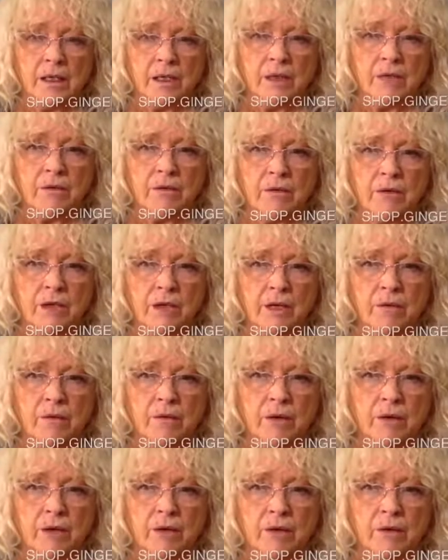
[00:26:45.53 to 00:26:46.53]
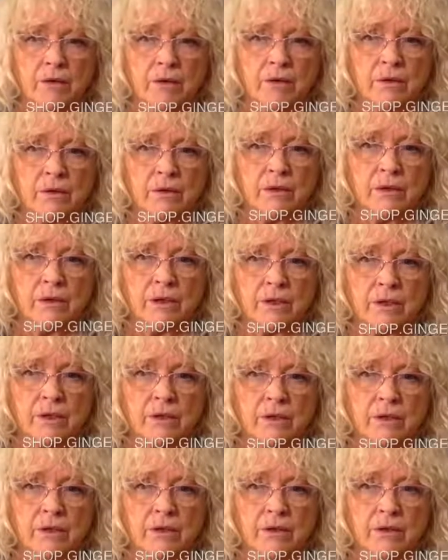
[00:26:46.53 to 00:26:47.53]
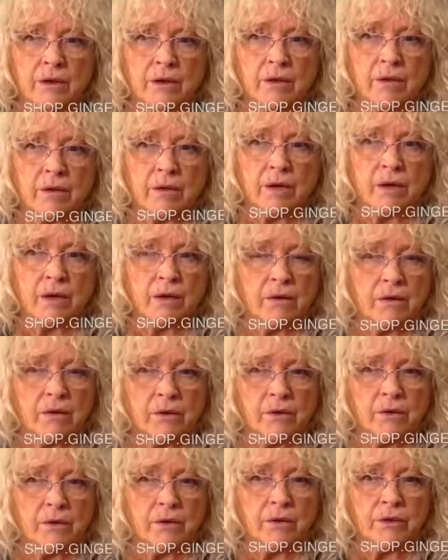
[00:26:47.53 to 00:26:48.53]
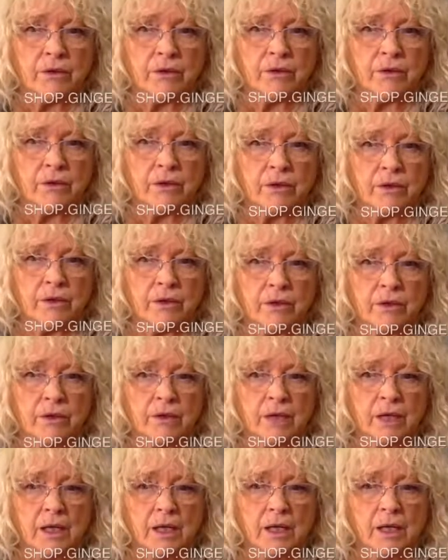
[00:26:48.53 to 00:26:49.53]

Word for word: don't take away all the crutches straight away or all the illusions.